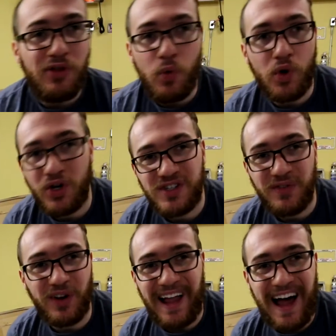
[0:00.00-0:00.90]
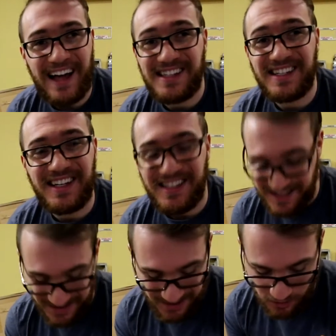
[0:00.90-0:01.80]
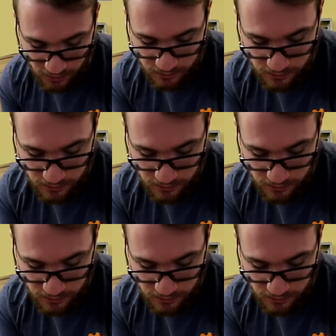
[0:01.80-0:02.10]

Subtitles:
the worst for last, because you know,